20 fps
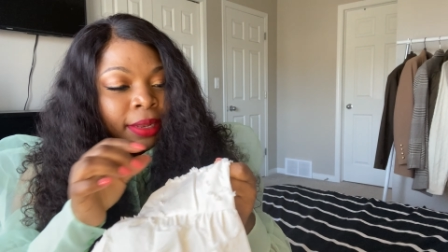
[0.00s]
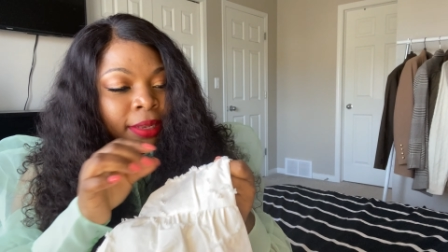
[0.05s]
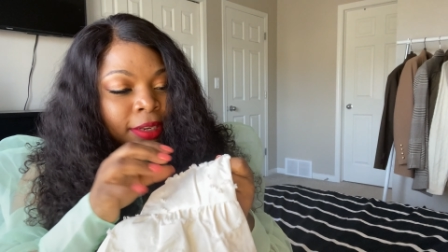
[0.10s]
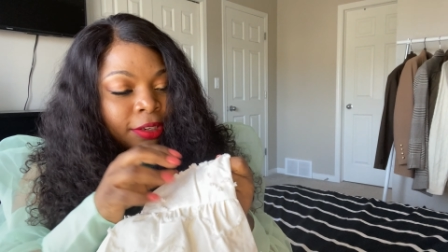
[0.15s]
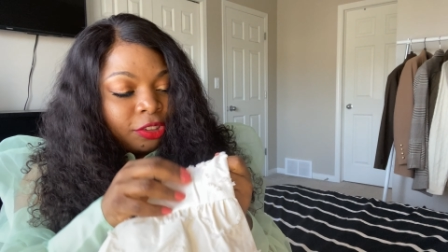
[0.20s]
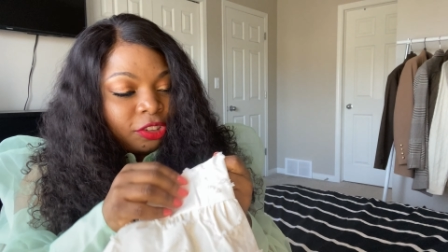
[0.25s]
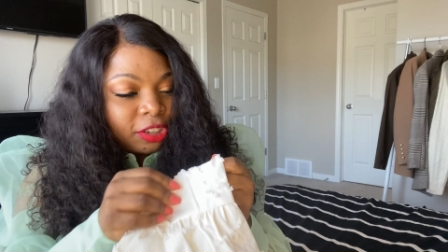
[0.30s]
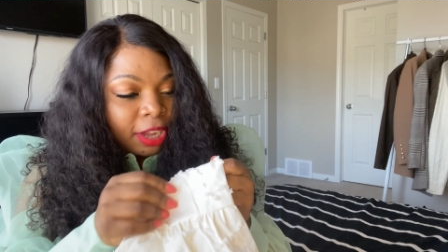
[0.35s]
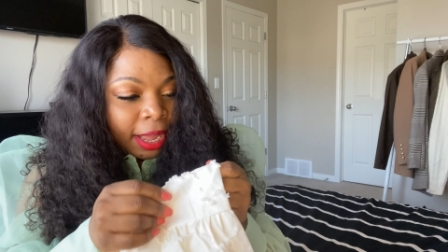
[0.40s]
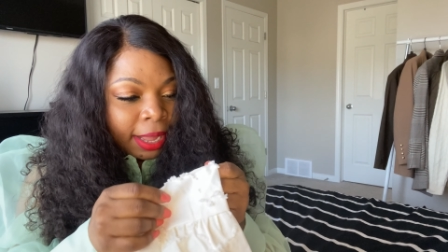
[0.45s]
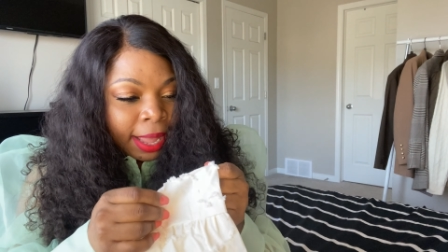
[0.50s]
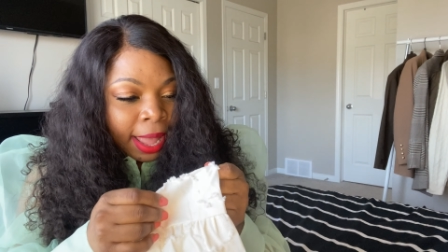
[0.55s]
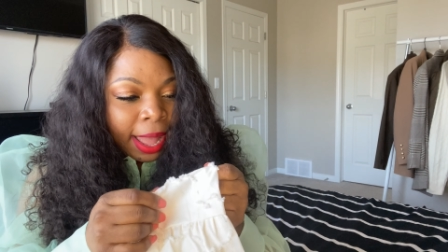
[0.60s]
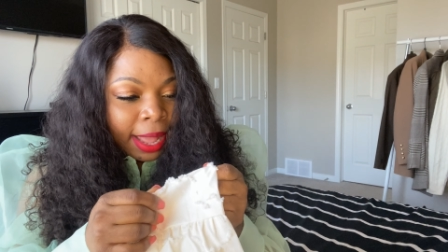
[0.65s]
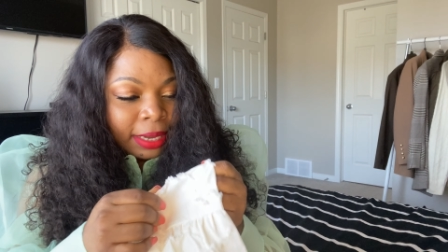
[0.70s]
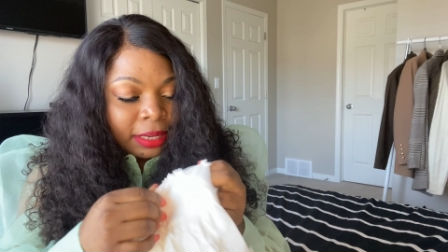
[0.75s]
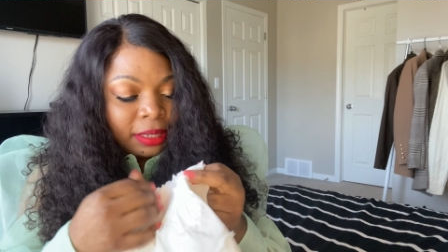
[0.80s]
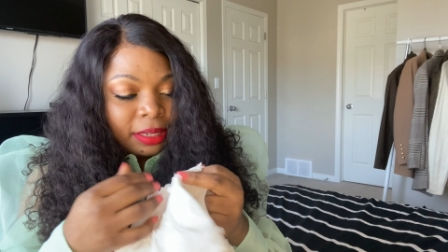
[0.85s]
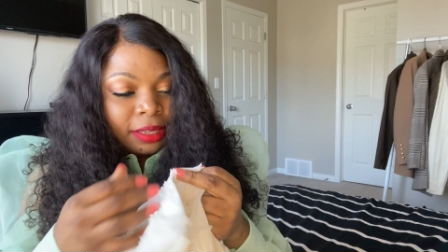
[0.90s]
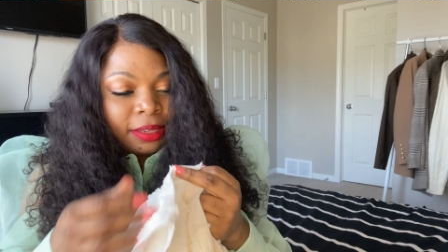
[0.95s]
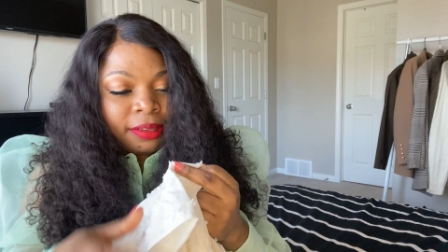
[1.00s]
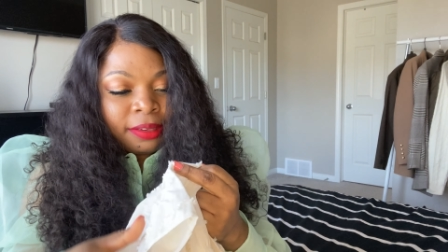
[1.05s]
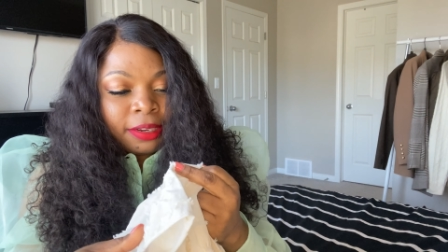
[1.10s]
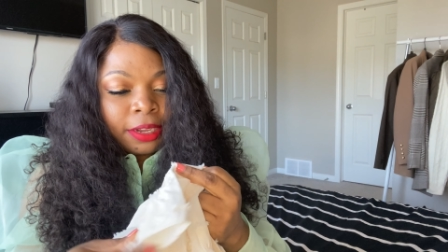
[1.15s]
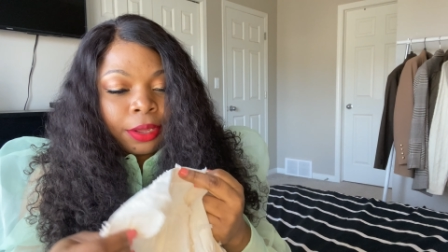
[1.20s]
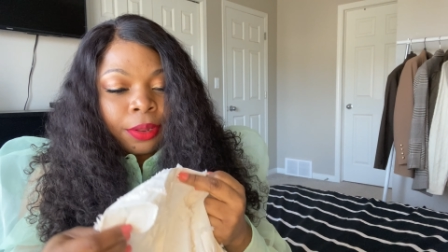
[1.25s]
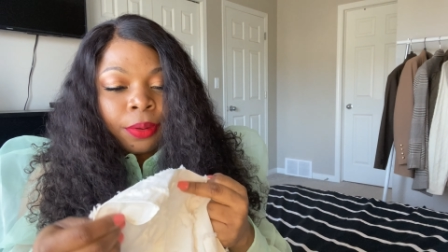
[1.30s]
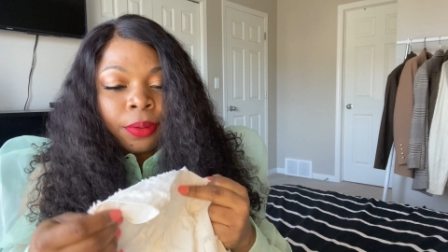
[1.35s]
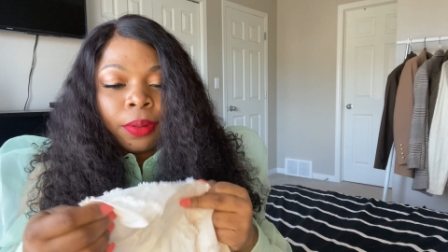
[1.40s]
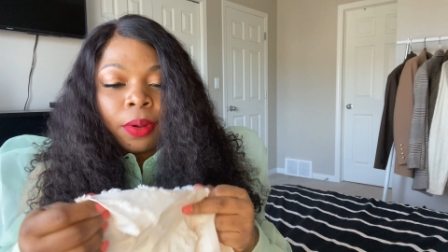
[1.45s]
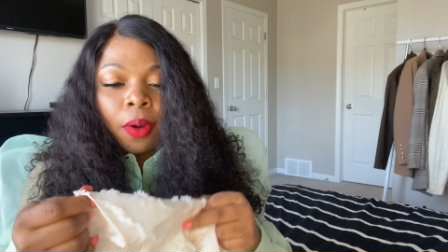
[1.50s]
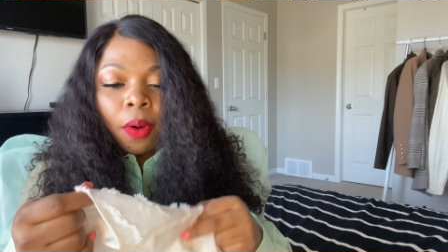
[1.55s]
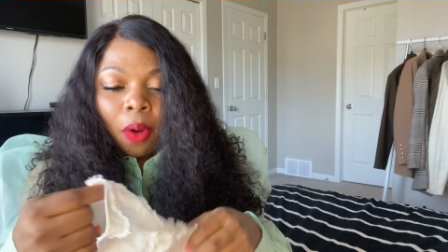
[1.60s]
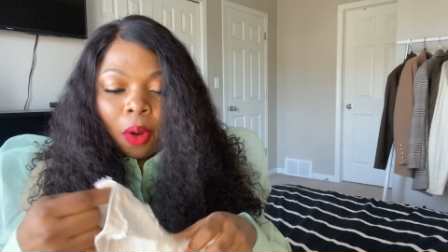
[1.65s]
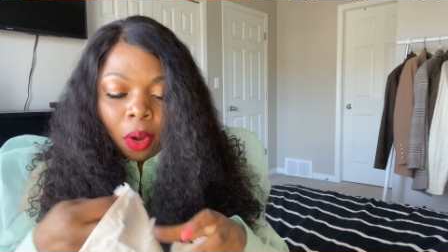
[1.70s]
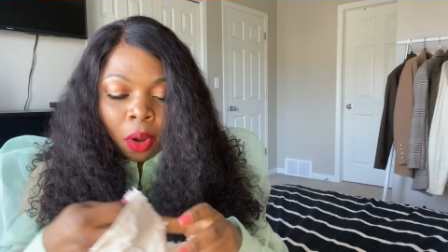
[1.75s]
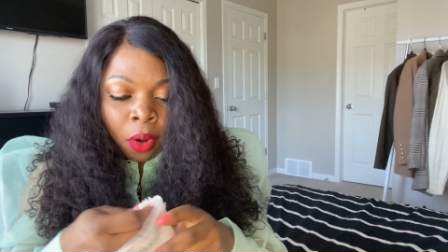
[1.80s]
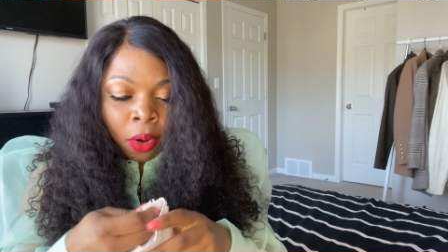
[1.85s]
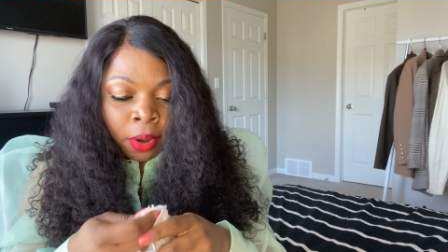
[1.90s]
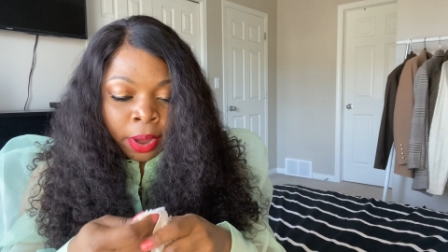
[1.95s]
the jacquard detail
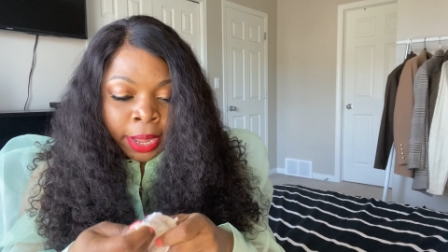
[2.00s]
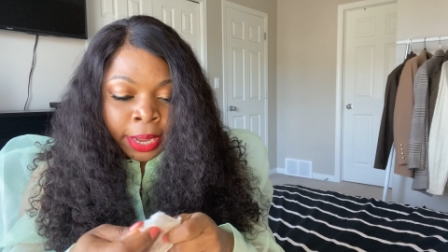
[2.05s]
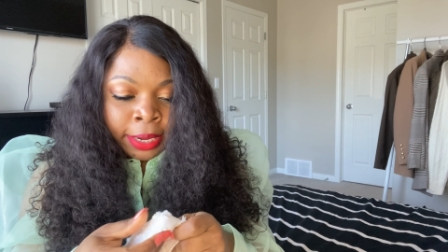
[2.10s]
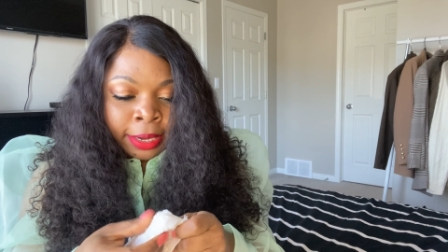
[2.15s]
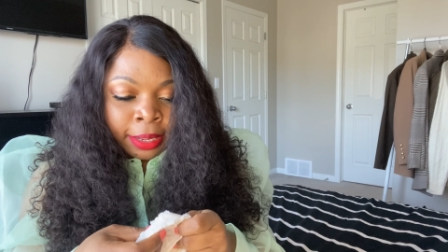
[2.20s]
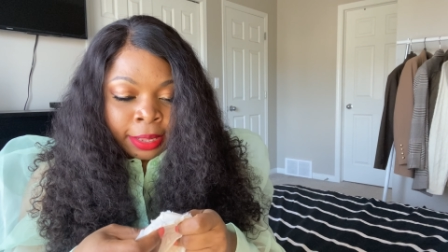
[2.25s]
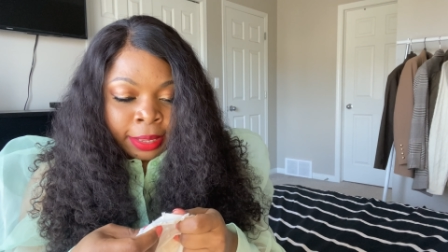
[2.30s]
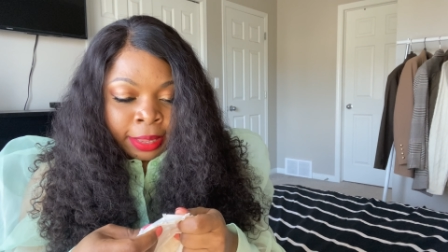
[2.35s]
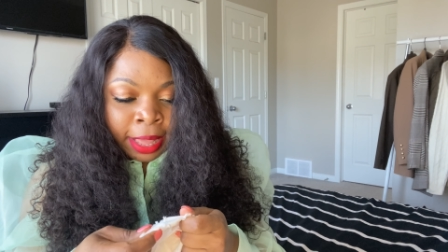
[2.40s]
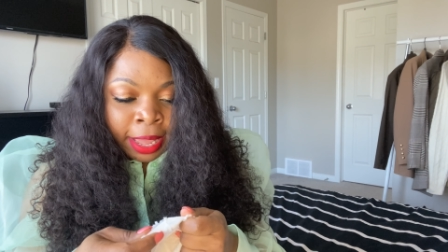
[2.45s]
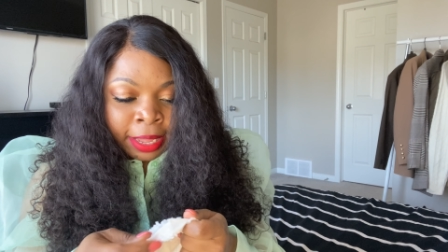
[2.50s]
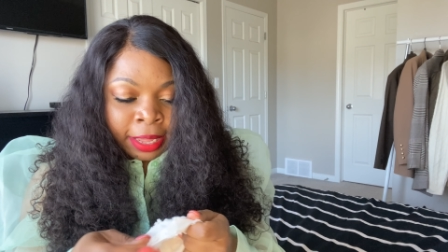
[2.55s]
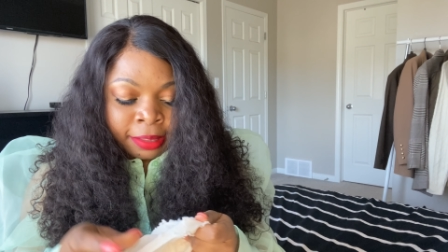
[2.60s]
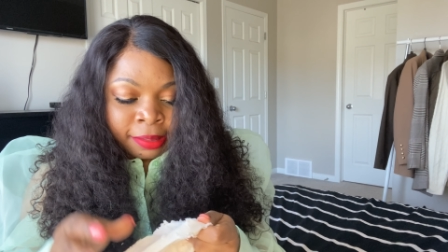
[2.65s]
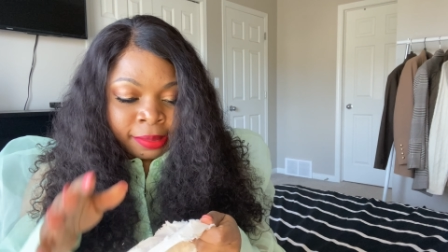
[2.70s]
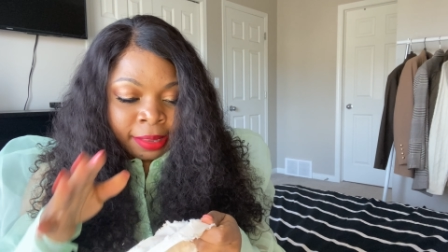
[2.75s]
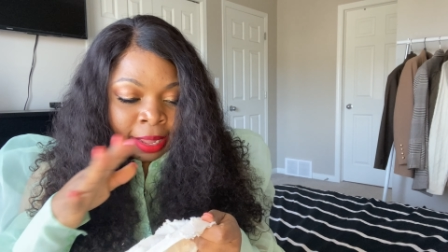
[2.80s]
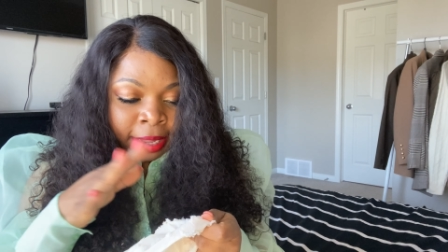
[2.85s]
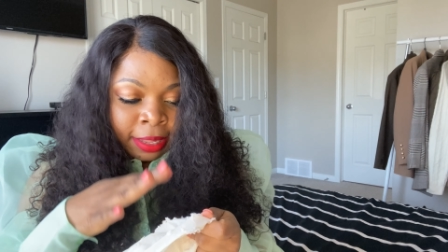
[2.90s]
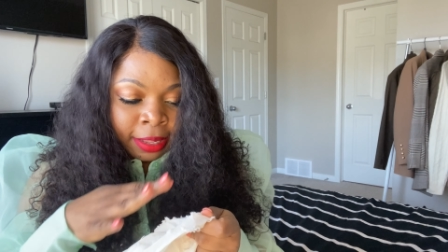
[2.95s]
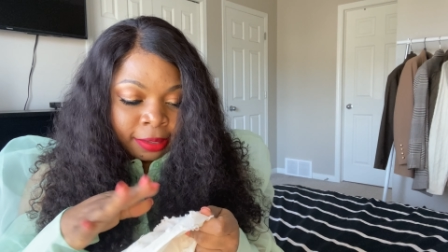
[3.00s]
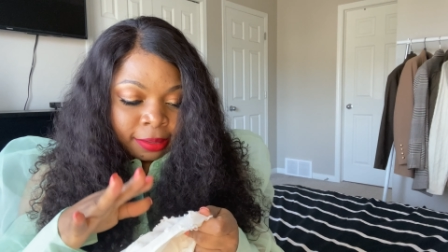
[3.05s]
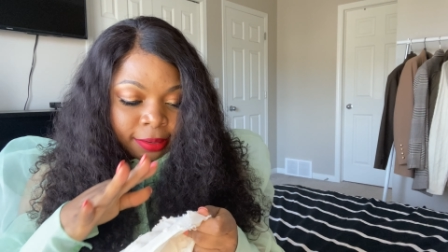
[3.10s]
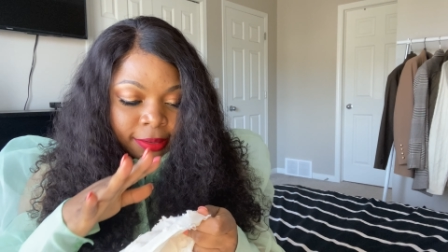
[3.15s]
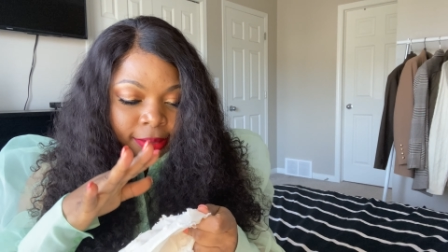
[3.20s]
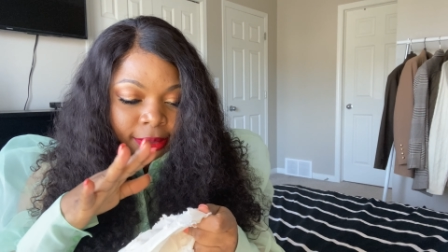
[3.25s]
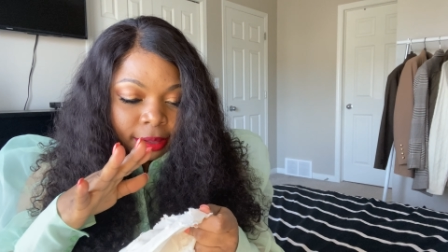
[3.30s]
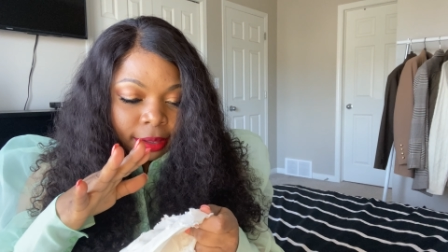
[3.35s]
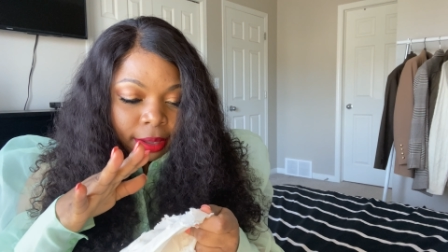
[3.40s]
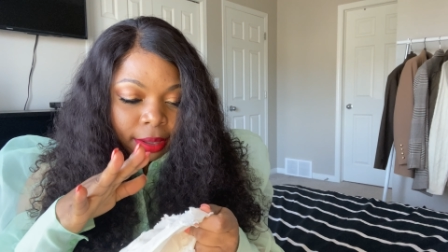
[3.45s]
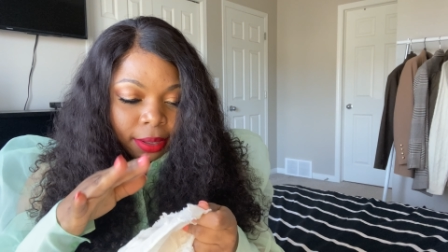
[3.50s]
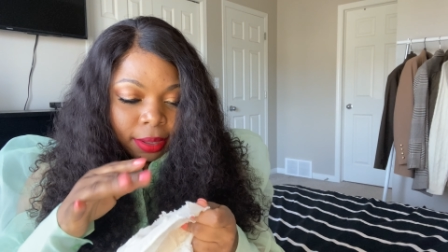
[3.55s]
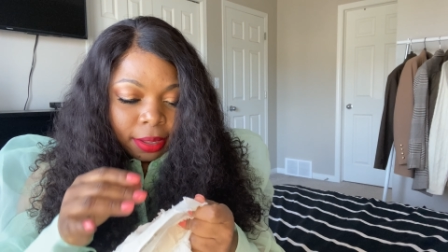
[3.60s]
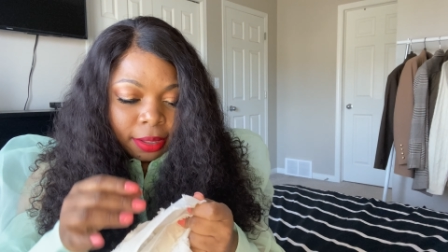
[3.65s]
on, like, it's like it's,